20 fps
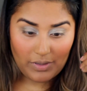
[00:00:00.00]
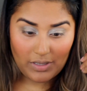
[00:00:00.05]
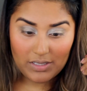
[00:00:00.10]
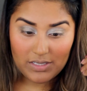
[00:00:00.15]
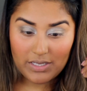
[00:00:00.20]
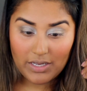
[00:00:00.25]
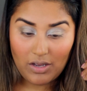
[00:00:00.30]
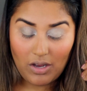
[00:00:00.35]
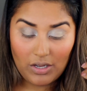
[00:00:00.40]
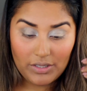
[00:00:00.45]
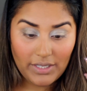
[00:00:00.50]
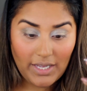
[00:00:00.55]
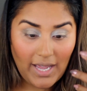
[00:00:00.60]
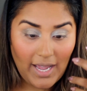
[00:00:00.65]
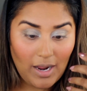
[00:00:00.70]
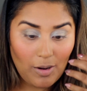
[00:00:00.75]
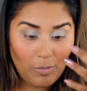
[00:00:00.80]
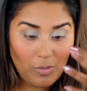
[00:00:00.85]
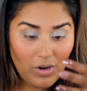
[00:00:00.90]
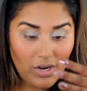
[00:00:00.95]
It's like on
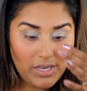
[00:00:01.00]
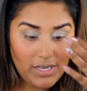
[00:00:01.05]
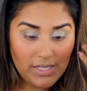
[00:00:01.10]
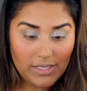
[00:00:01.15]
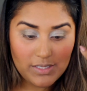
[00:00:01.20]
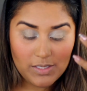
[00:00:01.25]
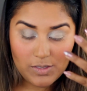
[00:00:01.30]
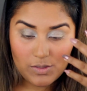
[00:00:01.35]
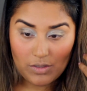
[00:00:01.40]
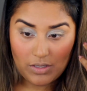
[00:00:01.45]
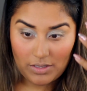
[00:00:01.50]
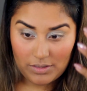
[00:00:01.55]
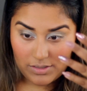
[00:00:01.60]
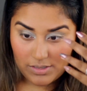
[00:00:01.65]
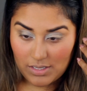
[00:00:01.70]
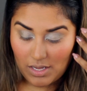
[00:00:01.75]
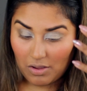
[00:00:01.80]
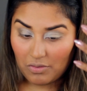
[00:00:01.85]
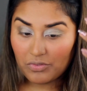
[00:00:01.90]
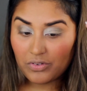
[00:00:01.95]
camera,
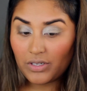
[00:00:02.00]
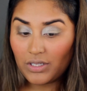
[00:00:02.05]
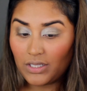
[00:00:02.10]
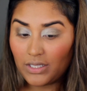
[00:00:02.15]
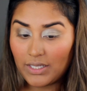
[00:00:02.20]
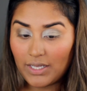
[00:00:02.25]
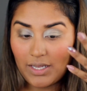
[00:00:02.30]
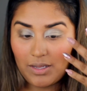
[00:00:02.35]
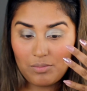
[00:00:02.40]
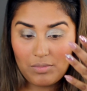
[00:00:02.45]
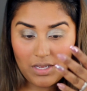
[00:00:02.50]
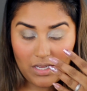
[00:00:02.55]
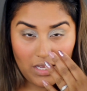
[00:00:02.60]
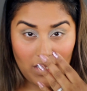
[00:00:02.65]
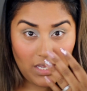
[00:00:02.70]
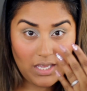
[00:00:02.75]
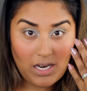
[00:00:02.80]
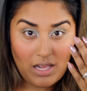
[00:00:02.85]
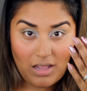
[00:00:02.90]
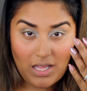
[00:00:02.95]
it's definitely
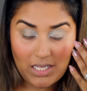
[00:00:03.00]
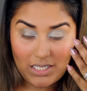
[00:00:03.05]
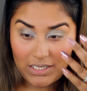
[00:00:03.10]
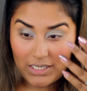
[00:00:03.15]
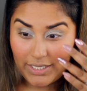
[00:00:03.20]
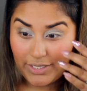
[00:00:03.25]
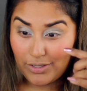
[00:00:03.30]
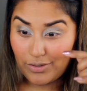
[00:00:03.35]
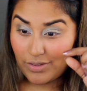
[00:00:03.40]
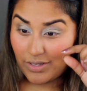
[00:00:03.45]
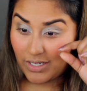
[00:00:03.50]
making it a lot lighter